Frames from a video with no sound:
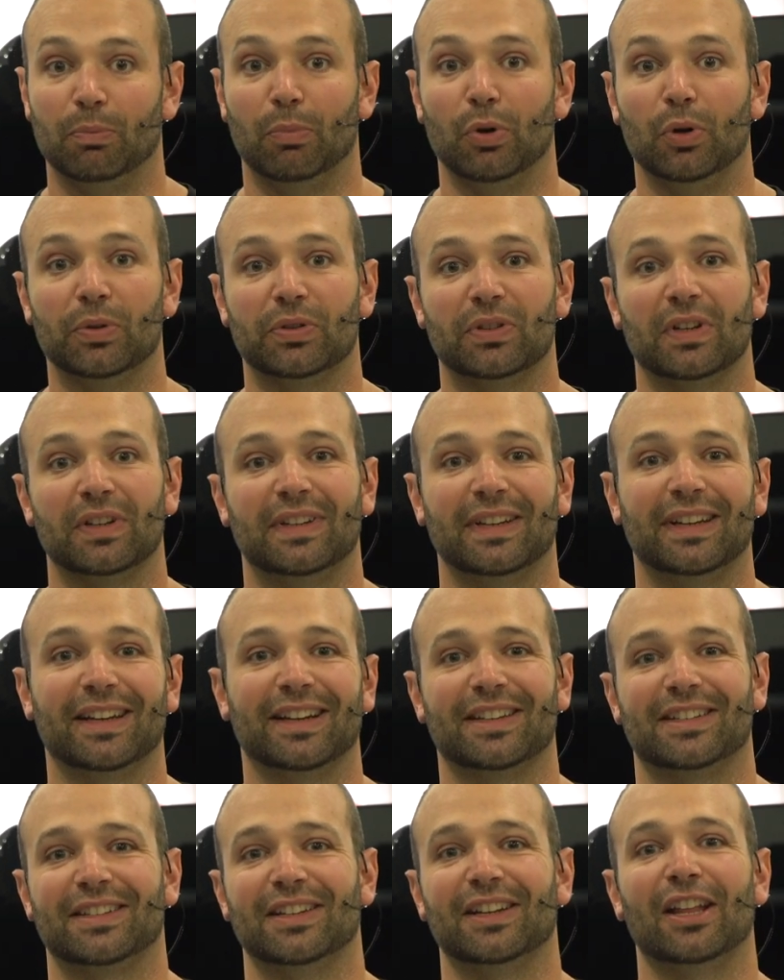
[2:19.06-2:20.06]
of boost to get
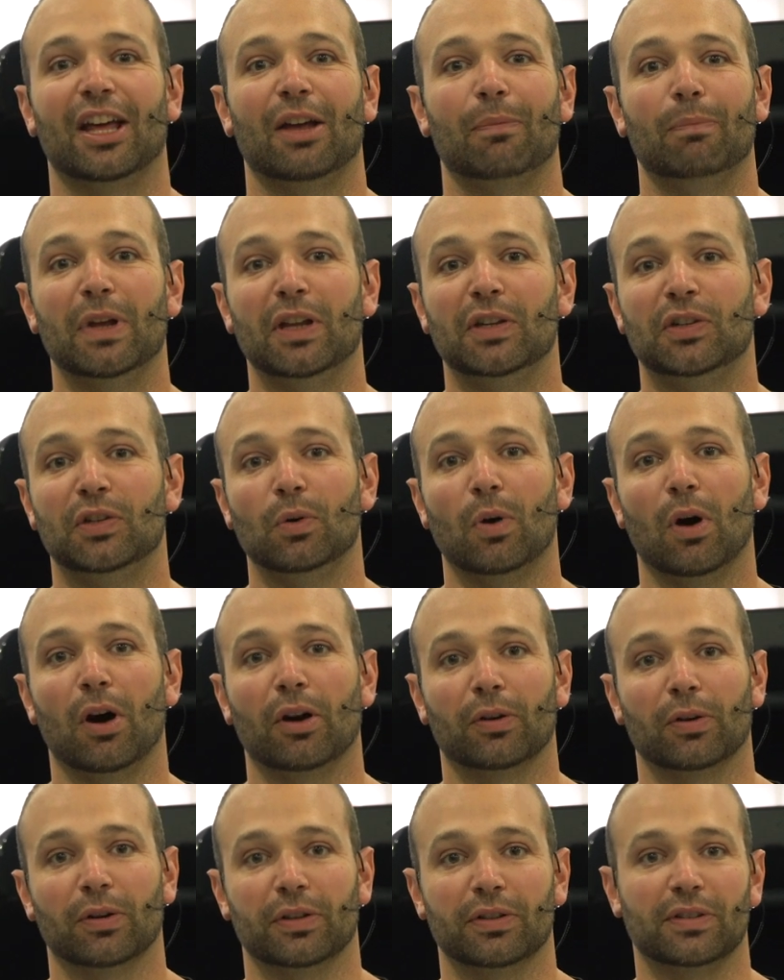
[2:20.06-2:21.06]
us into that mid
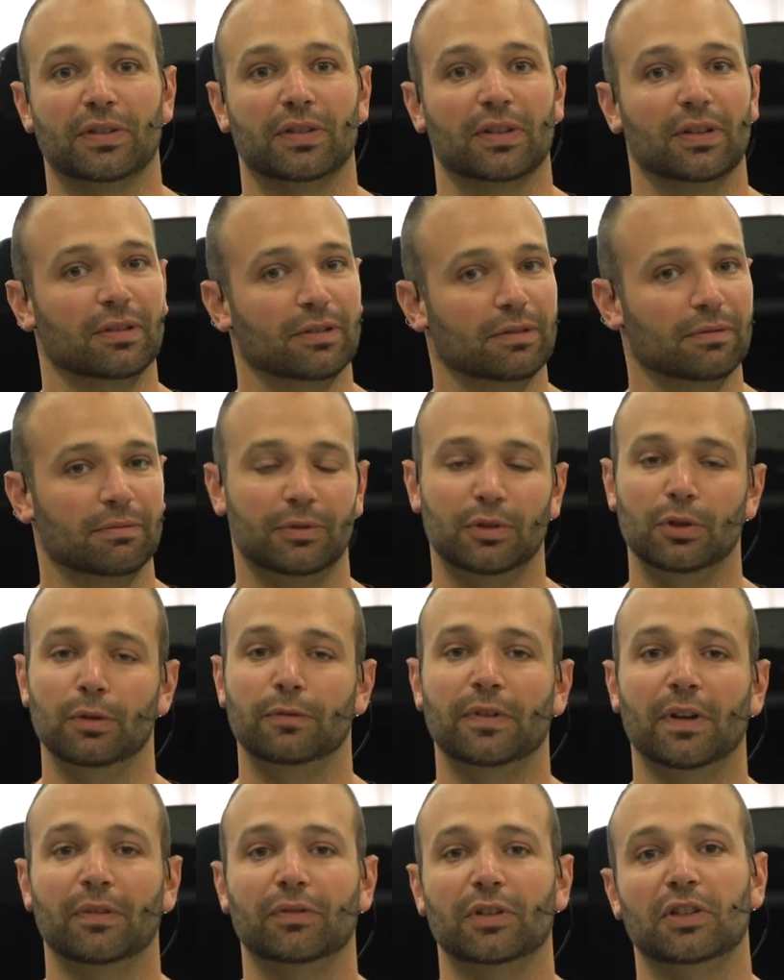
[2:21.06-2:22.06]
200s
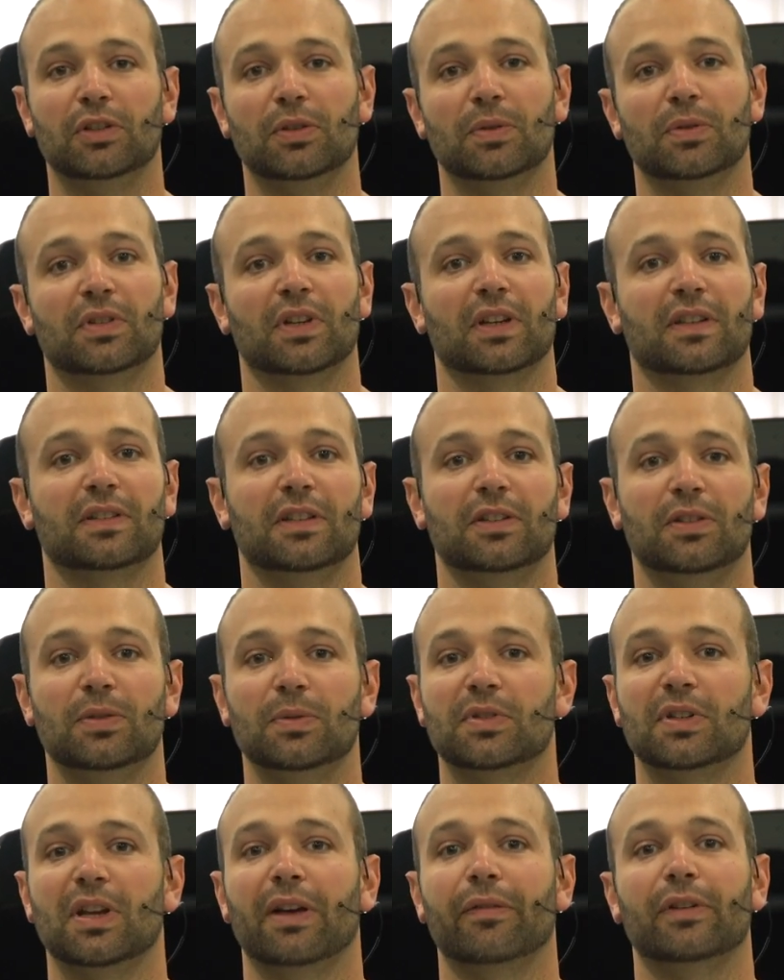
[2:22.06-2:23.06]
250, 260,
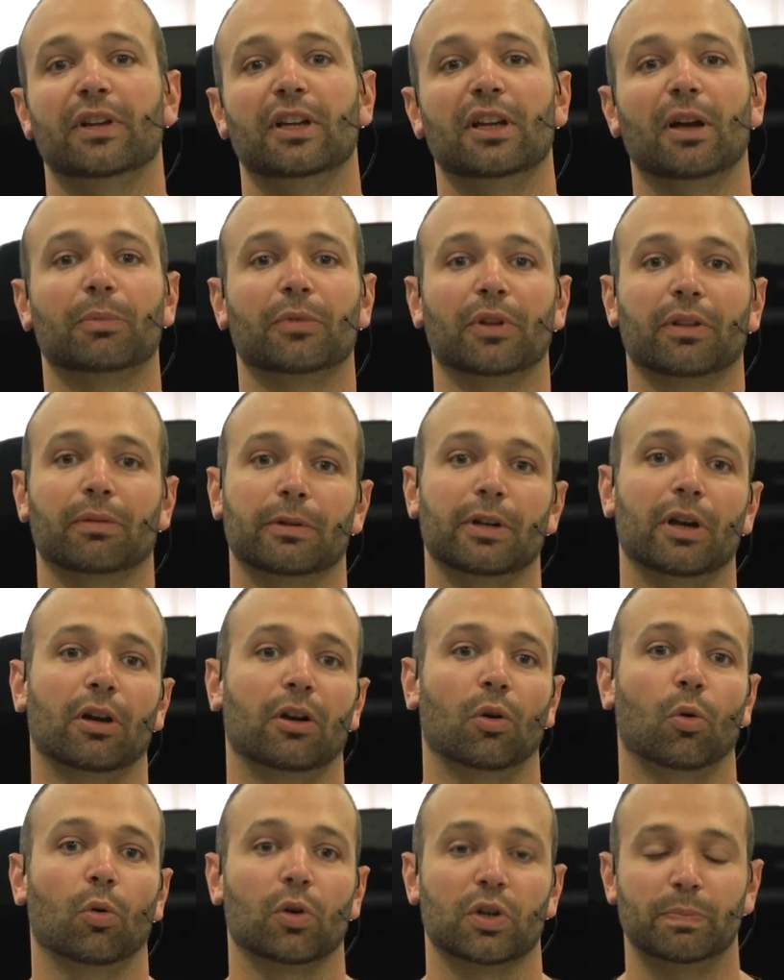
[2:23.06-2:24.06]
270, up to
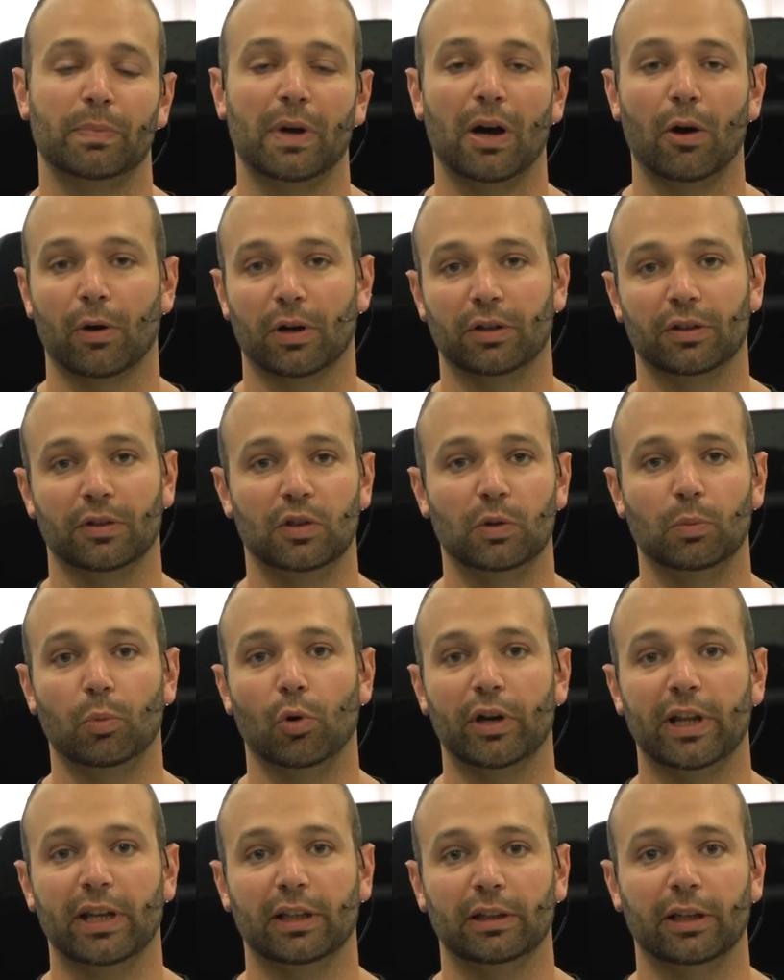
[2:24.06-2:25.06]
300 horsepower on the
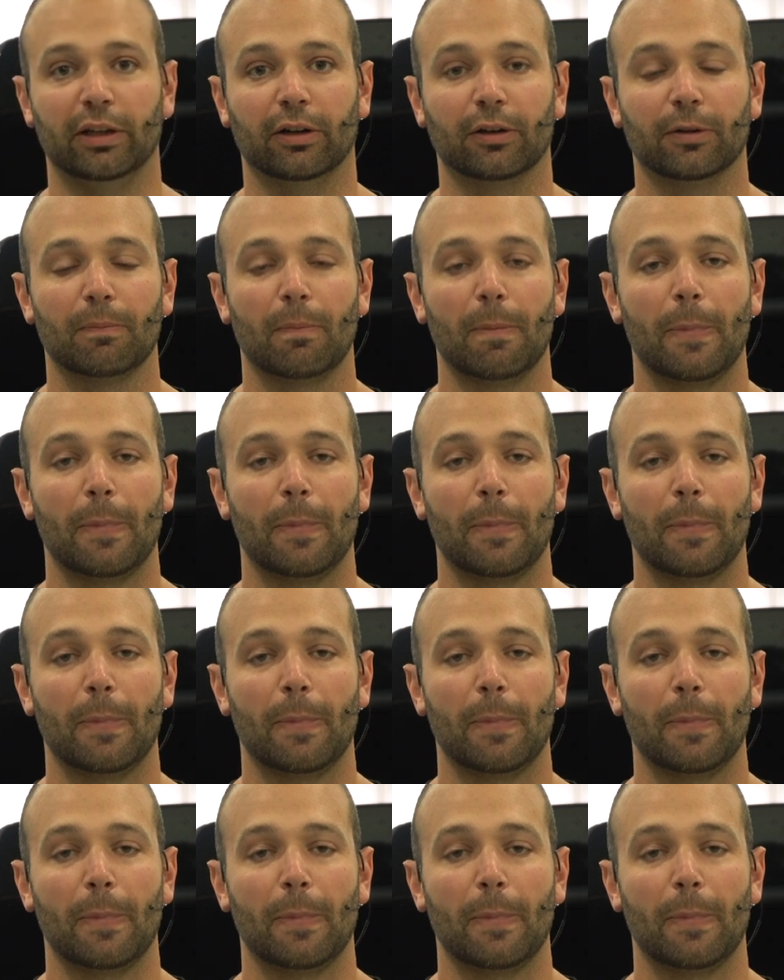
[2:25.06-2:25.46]
2.8 liter.